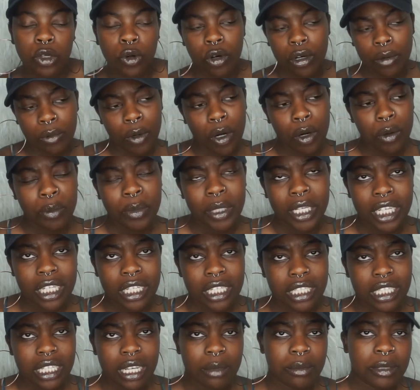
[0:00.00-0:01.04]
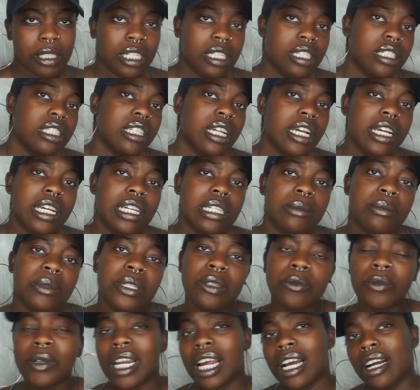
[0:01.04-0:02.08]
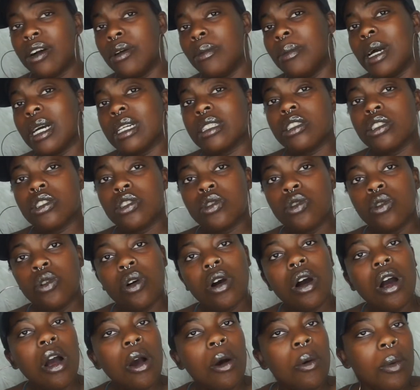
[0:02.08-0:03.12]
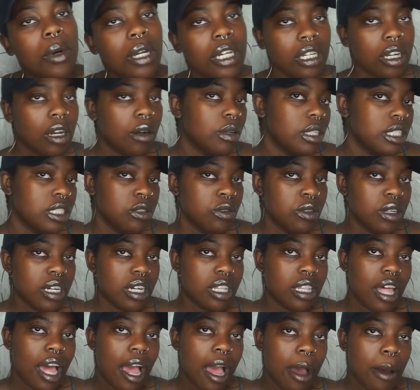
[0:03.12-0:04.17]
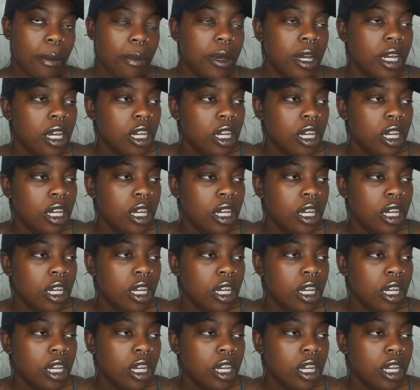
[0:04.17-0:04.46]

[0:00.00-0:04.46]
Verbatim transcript: or won't be in the same city state as me when I go back to school, we can always do a collab